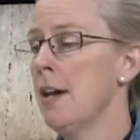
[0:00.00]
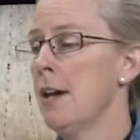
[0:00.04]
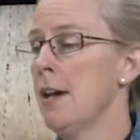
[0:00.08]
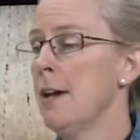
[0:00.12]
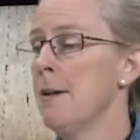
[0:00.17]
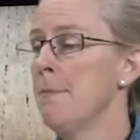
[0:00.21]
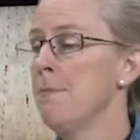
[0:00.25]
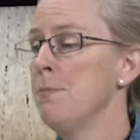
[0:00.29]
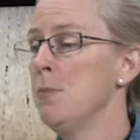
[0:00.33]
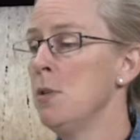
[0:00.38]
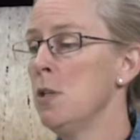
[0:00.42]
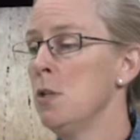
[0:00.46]

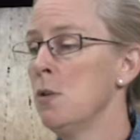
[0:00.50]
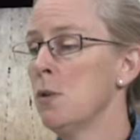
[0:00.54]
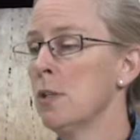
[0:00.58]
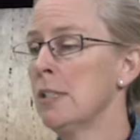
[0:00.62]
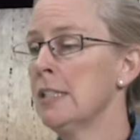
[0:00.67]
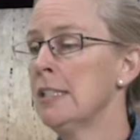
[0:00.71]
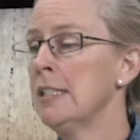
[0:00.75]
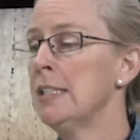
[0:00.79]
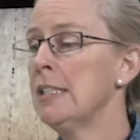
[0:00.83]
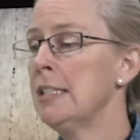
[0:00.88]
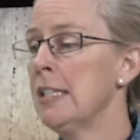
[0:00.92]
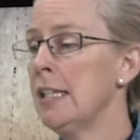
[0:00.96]
You
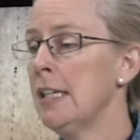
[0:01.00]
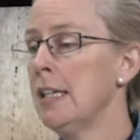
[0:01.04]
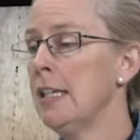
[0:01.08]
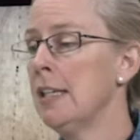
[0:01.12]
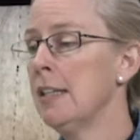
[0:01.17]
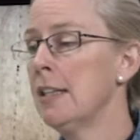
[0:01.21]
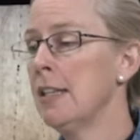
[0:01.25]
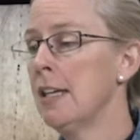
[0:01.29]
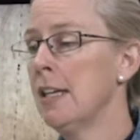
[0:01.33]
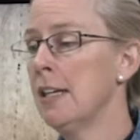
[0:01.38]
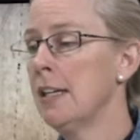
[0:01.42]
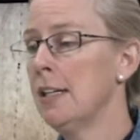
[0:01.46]
can
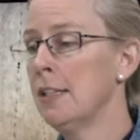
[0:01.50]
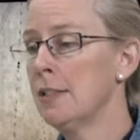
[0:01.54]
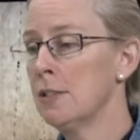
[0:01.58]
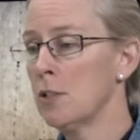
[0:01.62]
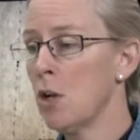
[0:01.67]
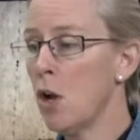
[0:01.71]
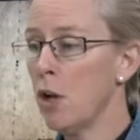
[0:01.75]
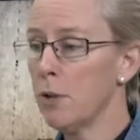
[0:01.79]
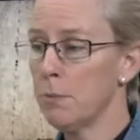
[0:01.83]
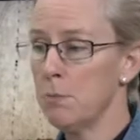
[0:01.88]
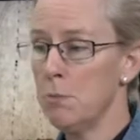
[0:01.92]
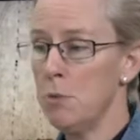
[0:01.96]
see that it's
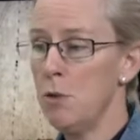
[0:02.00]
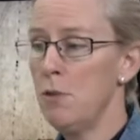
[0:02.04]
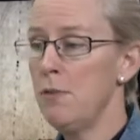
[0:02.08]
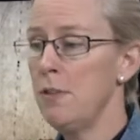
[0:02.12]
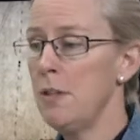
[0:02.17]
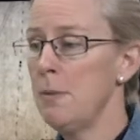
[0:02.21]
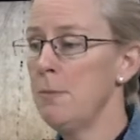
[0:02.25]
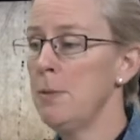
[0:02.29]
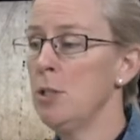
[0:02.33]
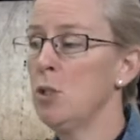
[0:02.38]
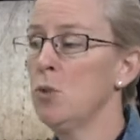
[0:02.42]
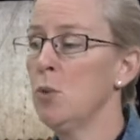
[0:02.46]
called
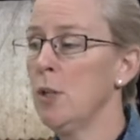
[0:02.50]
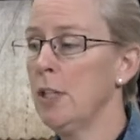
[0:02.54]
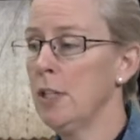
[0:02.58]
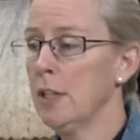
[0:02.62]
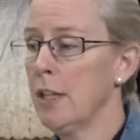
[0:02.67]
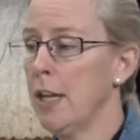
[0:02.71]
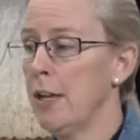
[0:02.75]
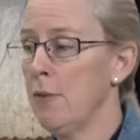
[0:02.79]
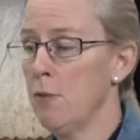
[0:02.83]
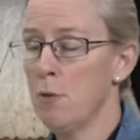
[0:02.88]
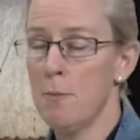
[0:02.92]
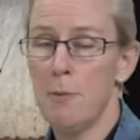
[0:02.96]
Moving Between
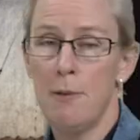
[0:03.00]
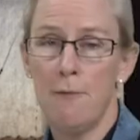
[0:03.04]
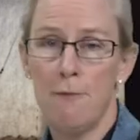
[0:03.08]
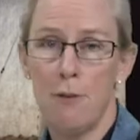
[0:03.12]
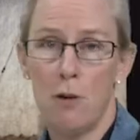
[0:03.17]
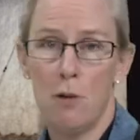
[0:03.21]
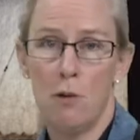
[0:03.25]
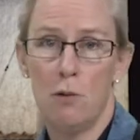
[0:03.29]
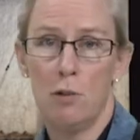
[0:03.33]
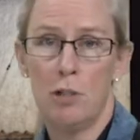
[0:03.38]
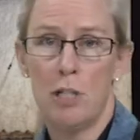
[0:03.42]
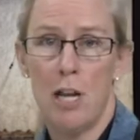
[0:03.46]
Lightroom and
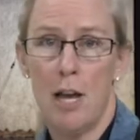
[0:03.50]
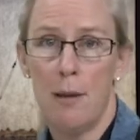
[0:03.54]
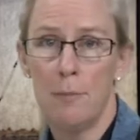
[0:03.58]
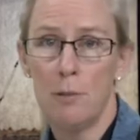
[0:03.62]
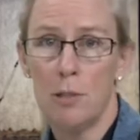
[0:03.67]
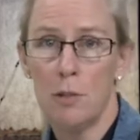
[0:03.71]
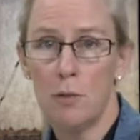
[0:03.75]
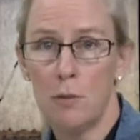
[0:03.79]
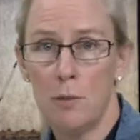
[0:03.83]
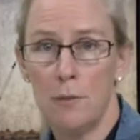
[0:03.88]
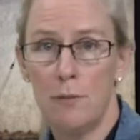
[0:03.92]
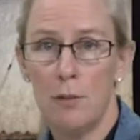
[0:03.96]
Photoshop,
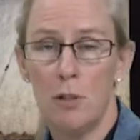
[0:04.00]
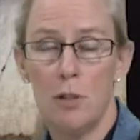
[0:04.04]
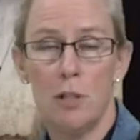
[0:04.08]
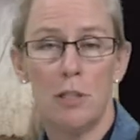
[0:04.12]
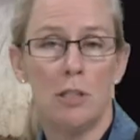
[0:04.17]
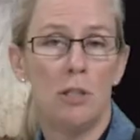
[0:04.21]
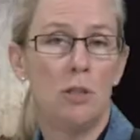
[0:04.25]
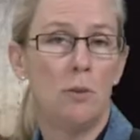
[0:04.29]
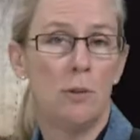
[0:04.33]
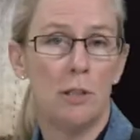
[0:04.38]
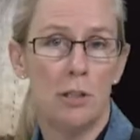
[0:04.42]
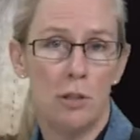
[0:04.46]
so if you
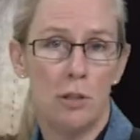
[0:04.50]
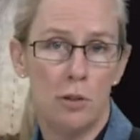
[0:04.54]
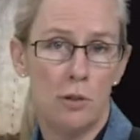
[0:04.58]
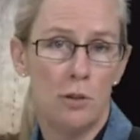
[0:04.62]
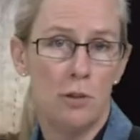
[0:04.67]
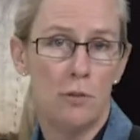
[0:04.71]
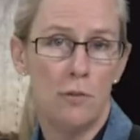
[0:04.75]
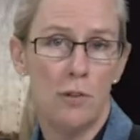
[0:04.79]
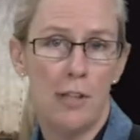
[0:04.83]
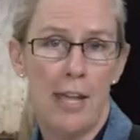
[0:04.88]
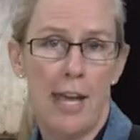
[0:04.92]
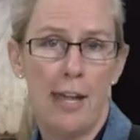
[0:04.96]
just do a
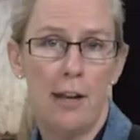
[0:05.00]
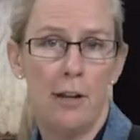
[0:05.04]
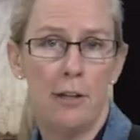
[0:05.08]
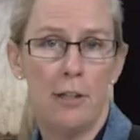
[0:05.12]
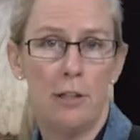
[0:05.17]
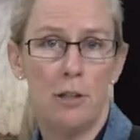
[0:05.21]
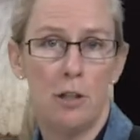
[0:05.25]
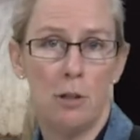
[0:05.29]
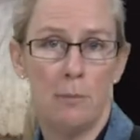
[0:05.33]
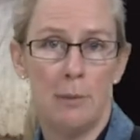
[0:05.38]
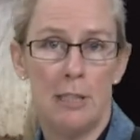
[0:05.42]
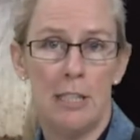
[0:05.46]
search for that on
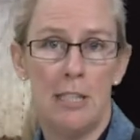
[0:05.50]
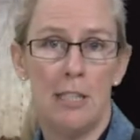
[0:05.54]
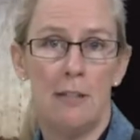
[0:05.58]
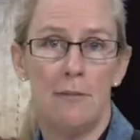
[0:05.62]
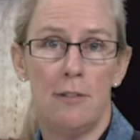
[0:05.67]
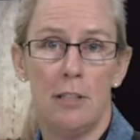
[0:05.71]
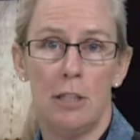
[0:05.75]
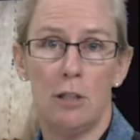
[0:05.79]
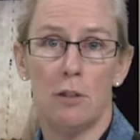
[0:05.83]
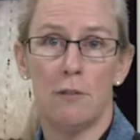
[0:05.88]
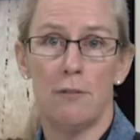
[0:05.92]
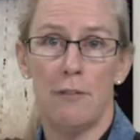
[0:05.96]
Adobe
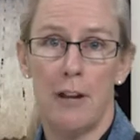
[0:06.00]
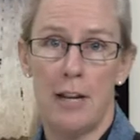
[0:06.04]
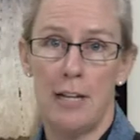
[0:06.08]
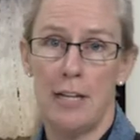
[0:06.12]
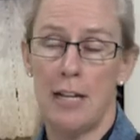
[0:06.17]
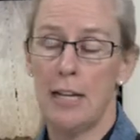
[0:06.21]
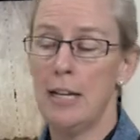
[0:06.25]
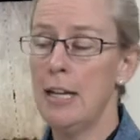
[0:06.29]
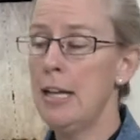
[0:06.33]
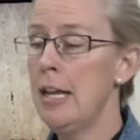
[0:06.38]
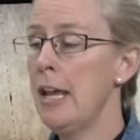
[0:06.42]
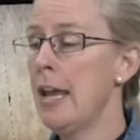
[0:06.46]
TV, you'll find
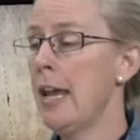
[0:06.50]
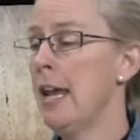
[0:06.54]
it.